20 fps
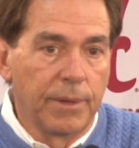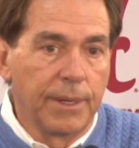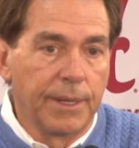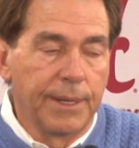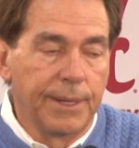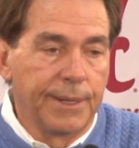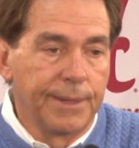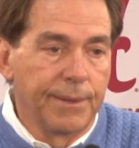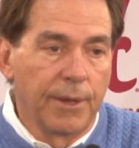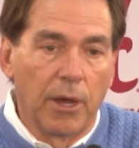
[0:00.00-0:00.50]

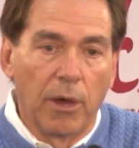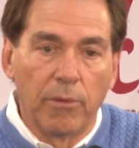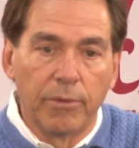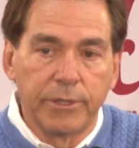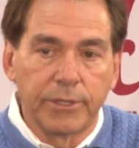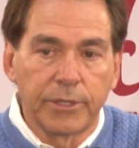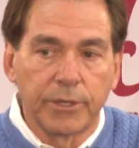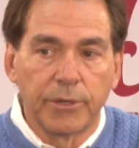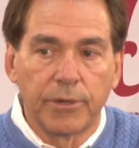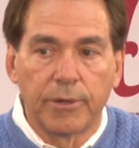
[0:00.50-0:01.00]

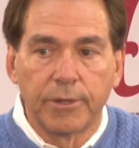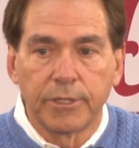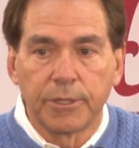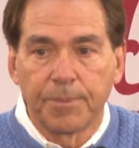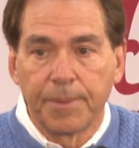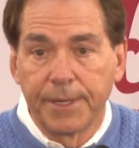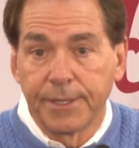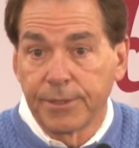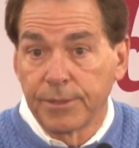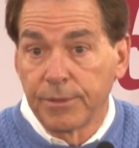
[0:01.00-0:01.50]
Always good on
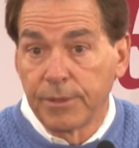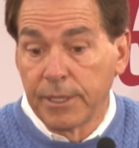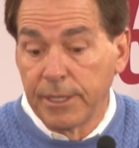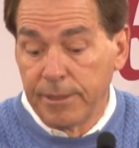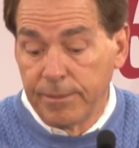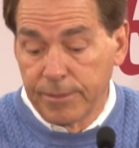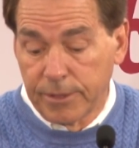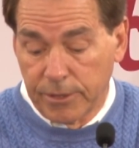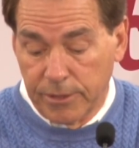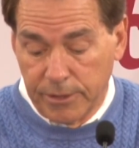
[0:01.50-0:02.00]
special
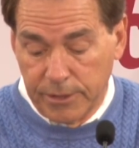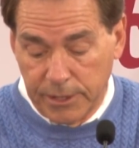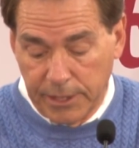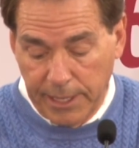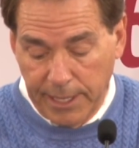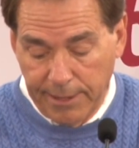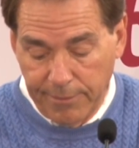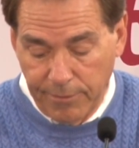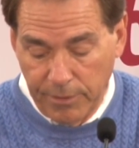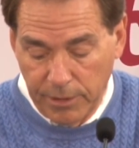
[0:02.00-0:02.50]
teams because they
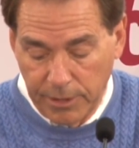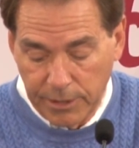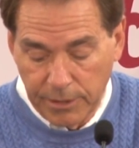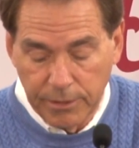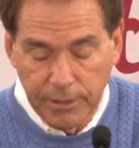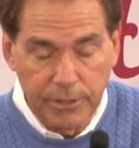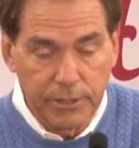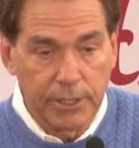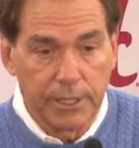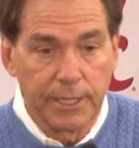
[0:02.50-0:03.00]
have really
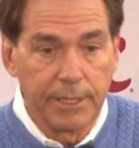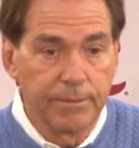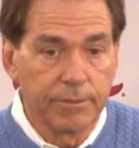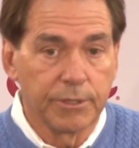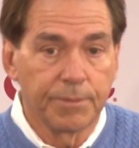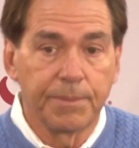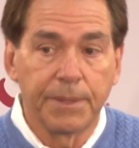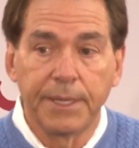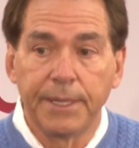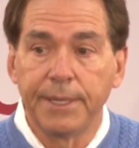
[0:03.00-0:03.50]
good team
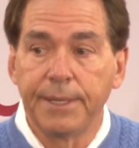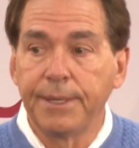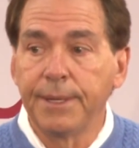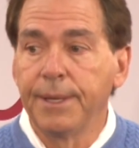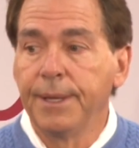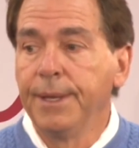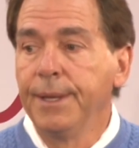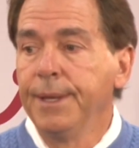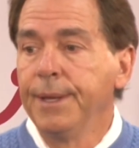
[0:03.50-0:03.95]
speed.